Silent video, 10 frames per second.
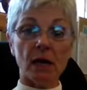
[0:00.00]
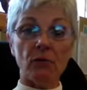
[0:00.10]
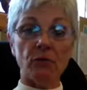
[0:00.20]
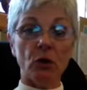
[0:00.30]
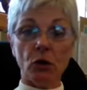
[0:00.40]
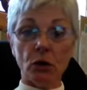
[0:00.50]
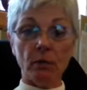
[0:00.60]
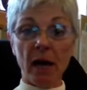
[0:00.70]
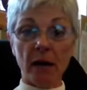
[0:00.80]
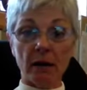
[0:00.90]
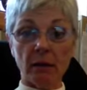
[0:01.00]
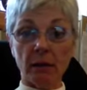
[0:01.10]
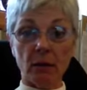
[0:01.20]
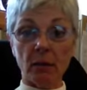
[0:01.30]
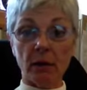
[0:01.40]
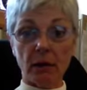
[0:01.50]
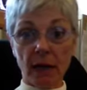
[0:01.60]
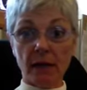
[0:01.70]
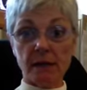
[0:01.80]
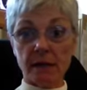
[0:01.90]
I've heard about it a little bit,
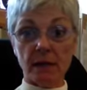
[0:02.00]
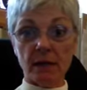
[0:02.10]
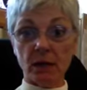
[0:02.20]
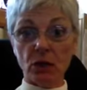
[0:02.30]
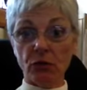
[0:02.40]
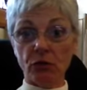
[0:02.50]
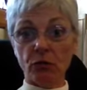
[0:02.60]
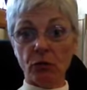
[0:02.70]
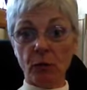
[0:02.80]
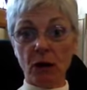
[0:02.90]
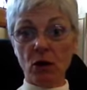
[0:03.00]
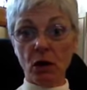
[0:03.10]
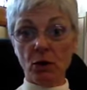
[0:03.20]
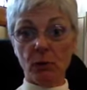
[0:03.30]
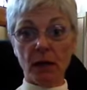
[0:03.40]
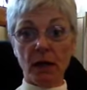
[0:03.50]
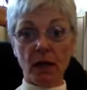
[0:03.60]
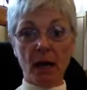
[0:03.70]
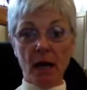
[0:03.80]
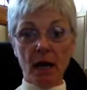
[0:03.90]
like I said in the interview, from my daughter, but
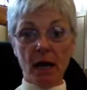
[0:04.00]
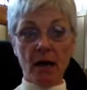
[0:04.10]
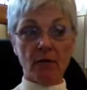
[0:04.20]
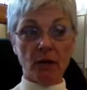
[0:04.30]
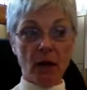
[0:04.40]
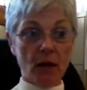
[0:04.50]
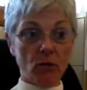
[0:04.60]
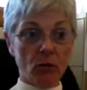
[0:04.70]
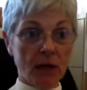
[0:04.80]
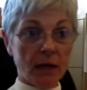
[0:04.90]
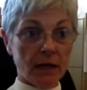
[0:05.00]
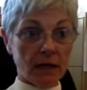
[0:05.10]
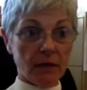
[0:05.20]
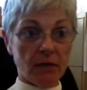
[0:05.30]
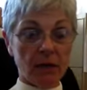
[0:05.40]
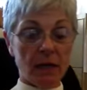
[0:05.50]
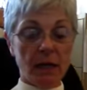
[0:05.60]
I have not read any of it.